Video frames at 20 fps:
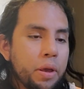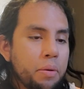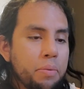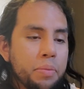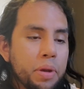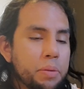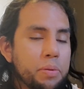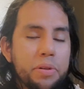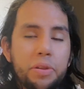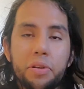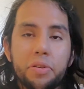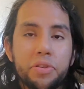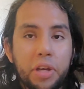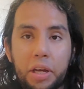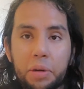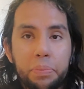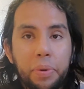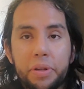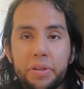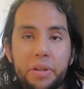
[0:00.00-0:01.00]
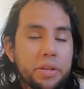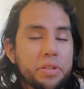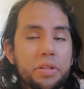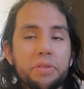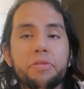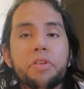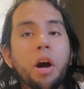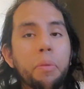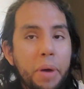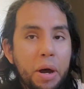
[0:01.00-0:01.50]
Maybe the second place hasn't
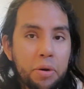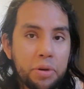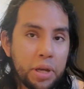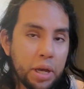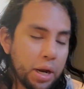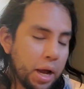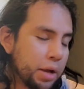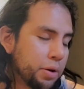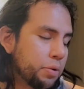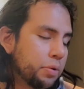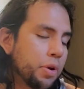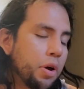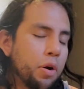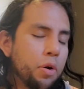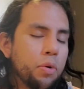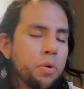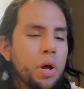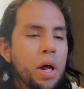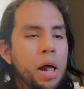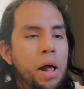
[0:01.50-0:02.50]
even come out yet. I don't know.